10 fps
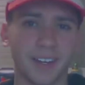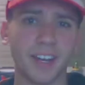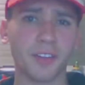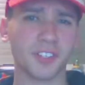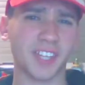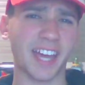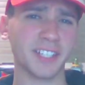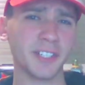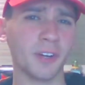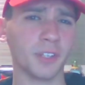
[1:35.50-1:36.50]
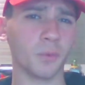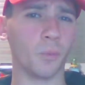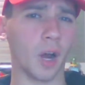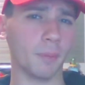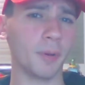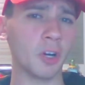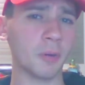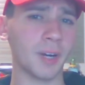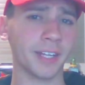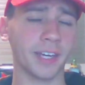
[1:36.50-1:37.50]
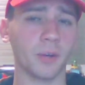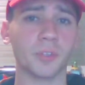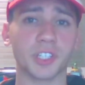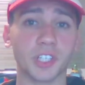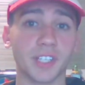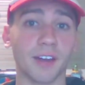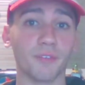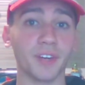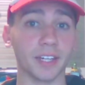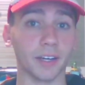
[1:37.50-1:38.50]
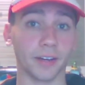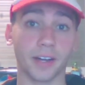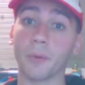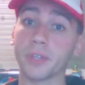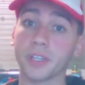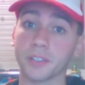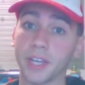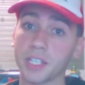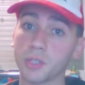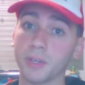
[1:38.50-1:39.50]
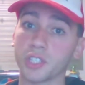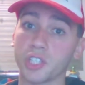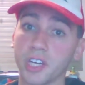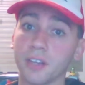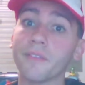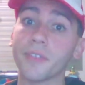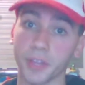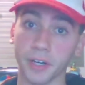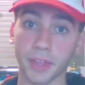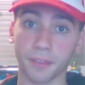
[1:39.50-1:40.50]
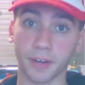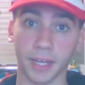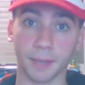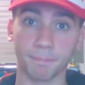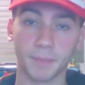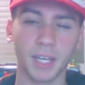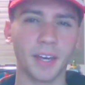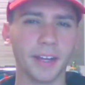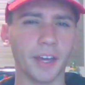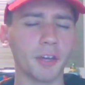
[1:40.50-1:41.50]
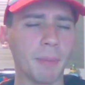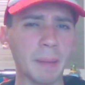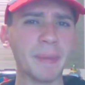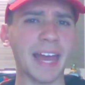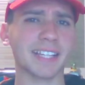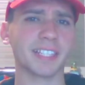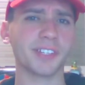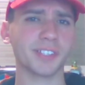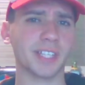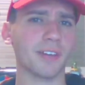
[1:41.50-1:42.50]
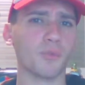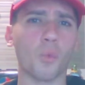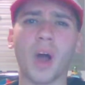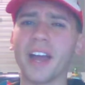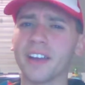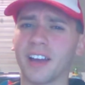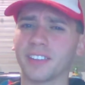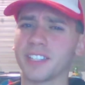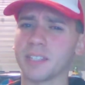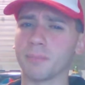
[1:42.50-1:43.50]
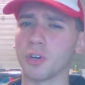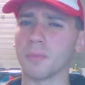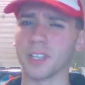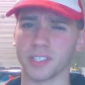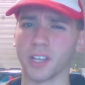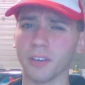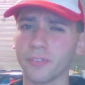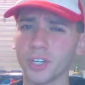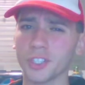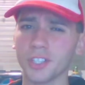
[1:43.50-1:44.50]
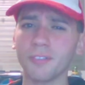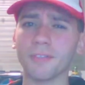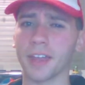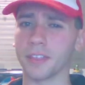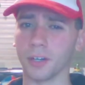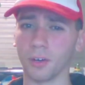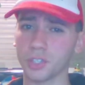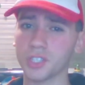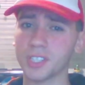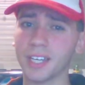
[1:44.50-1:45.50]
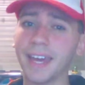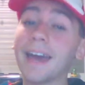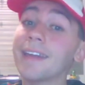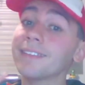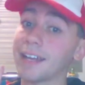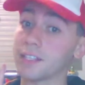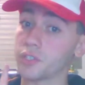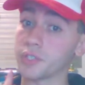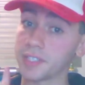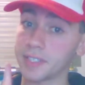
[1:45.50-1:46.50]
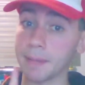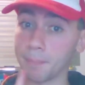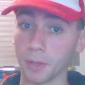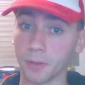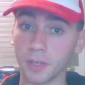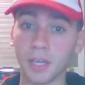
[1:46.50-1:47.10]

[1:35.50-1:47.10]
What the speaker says: Now there's actually only one Pokemon here, which is Xerneas, caught with an SOS chain of 33. Now you might be asking yourself why I caught this in Pokemon Sun version rather than Ultra Sun, and the answer is simple.